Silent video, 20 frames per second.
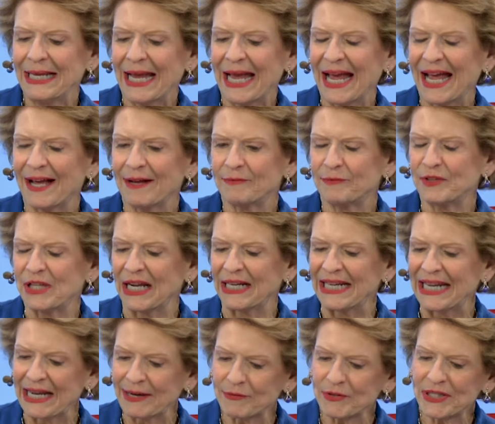have
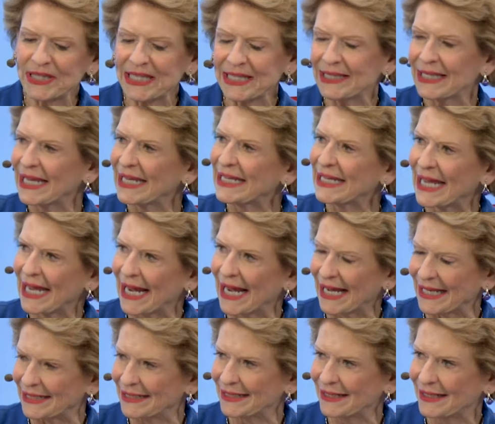done everything they
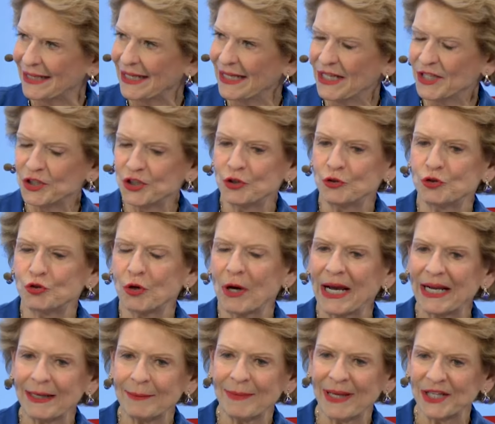can to
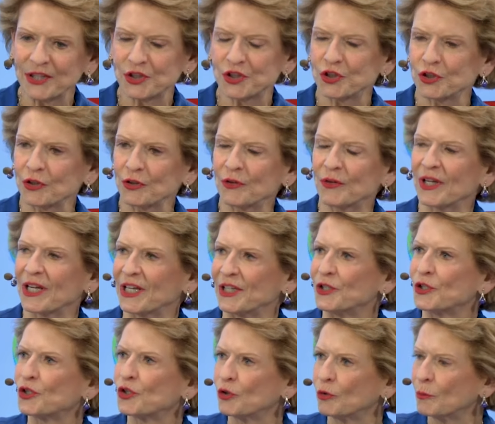try to make sure the
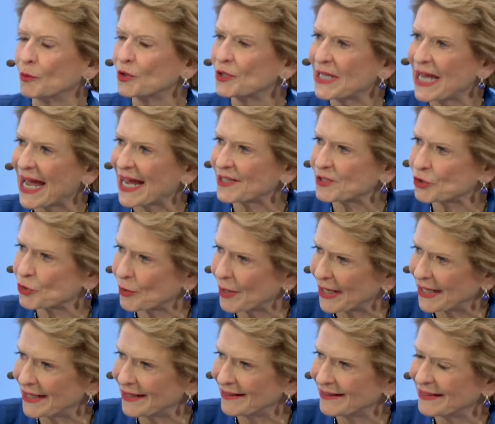consumer tax
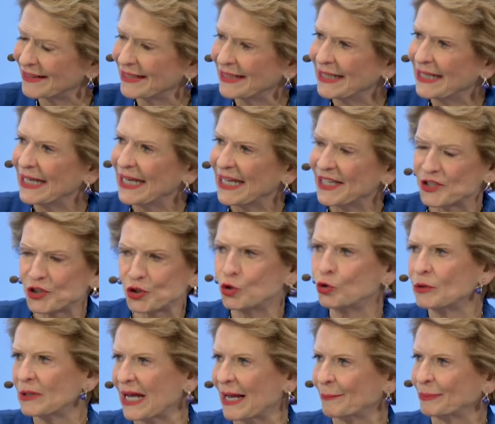credit is too
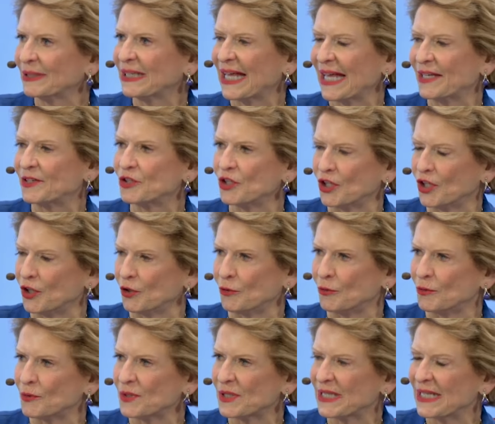complicated to
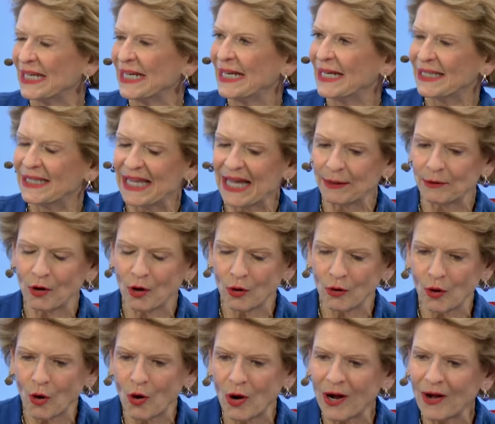use, that
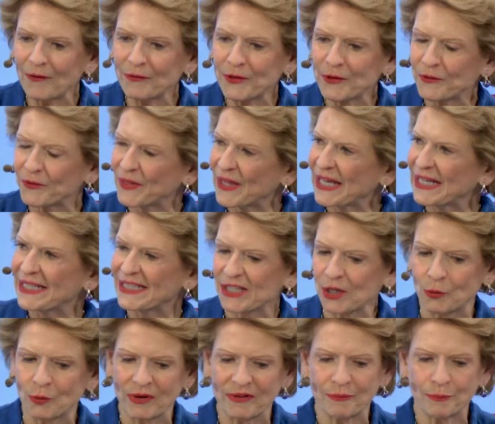all the things
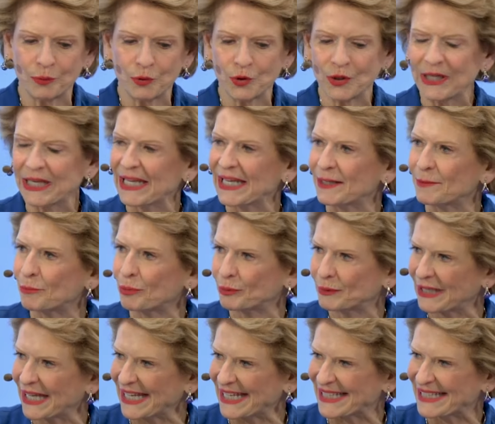that we've put in
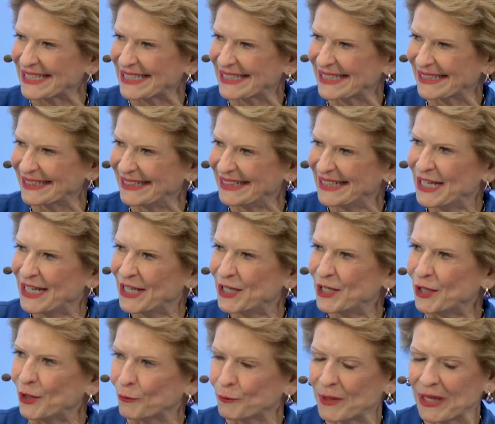place,
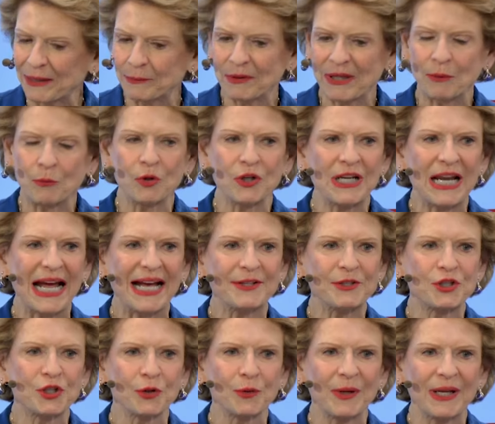you know, that we're
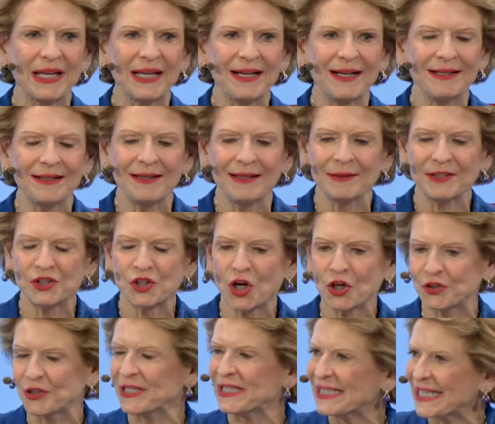not doing
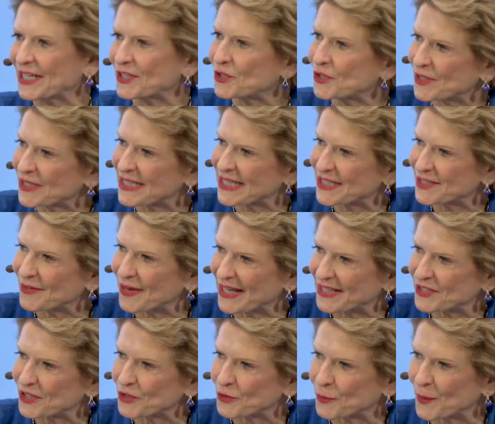charging stations as
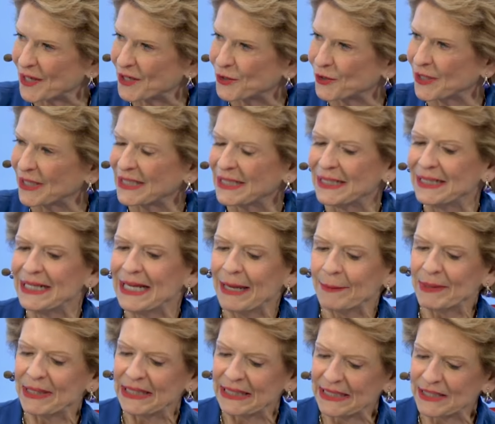fast as we could.
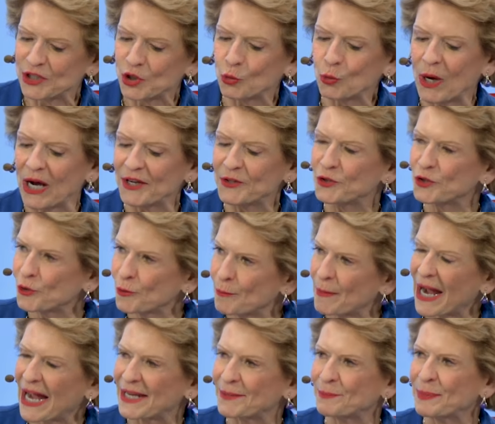I mean, to
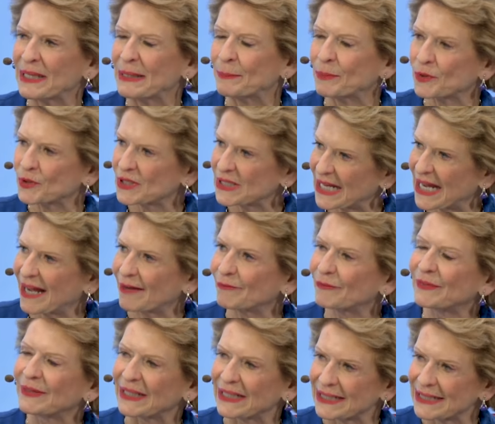undermine people's
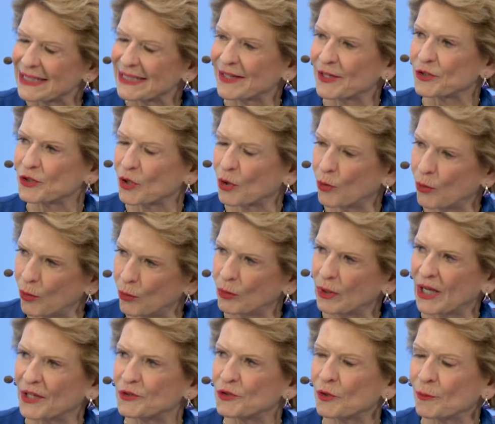confidence. There's a whole
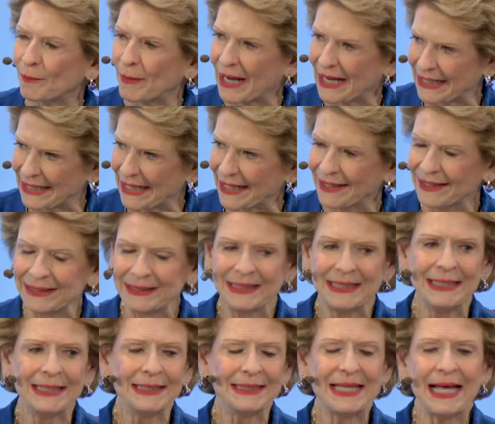undermining
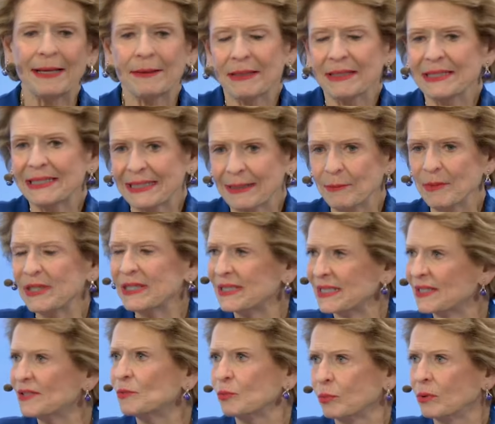that in some
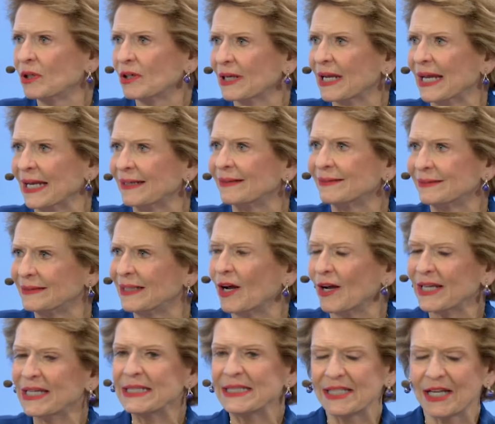ways is working. Now,
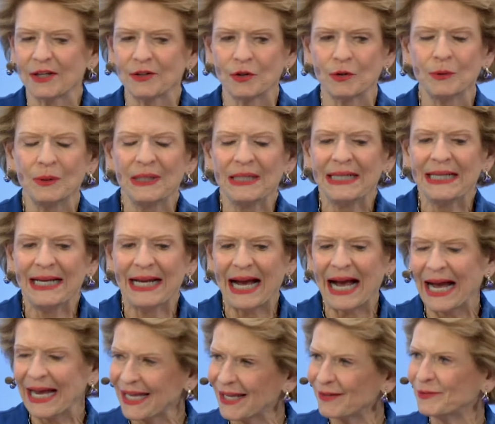I can tell you,
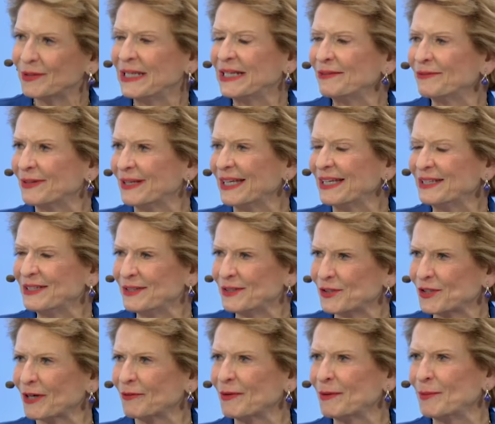I have an EV,
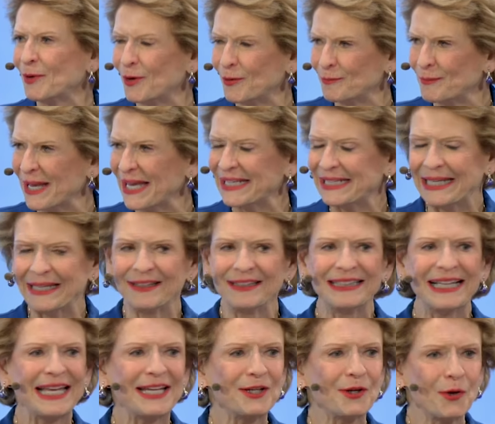Chevy Bolt, made in
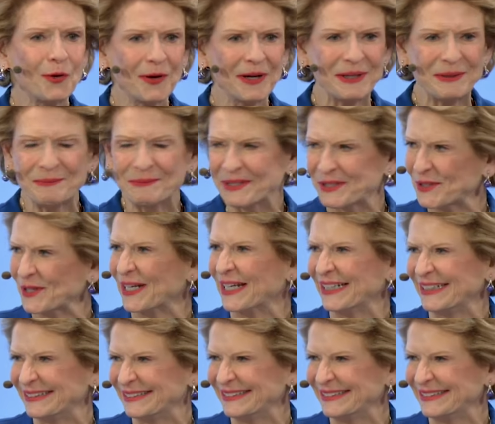Lake Orion, Michigan.